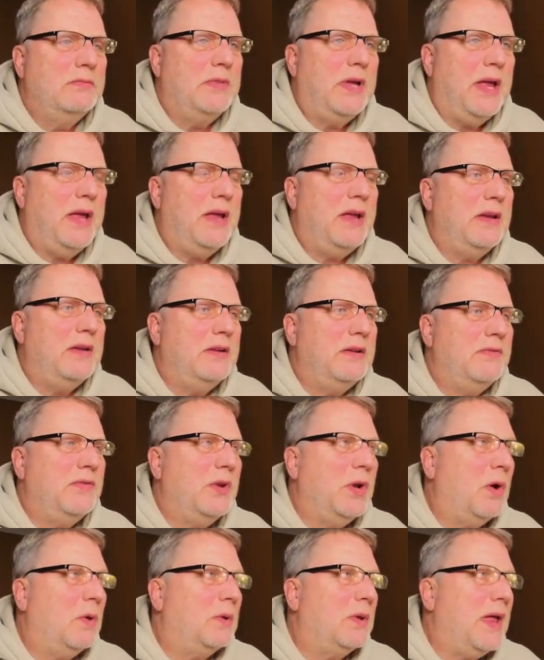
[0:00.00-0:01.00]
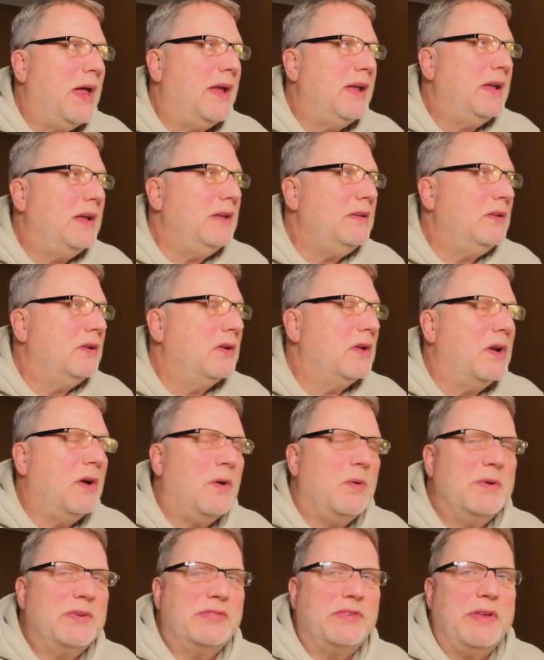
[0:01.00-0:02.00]
And if you don't like it, you can
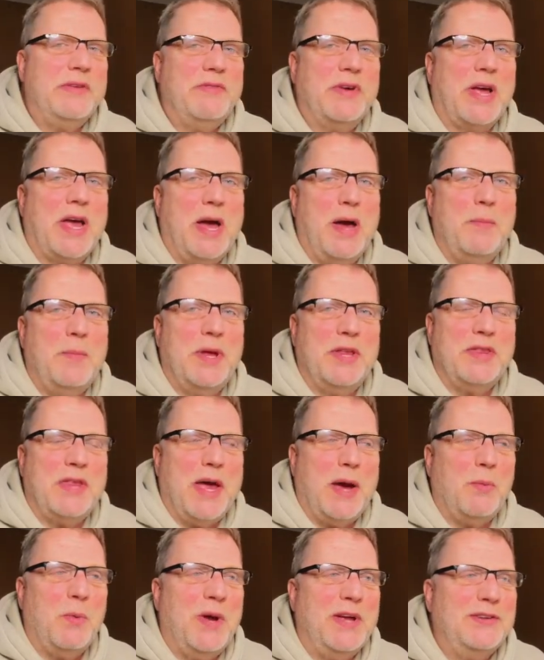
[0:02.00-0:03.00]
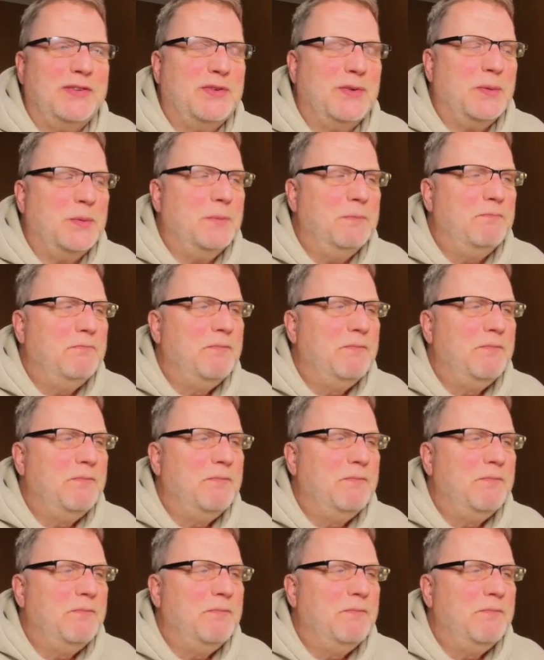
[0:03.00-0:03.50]
always leave a comment that way too.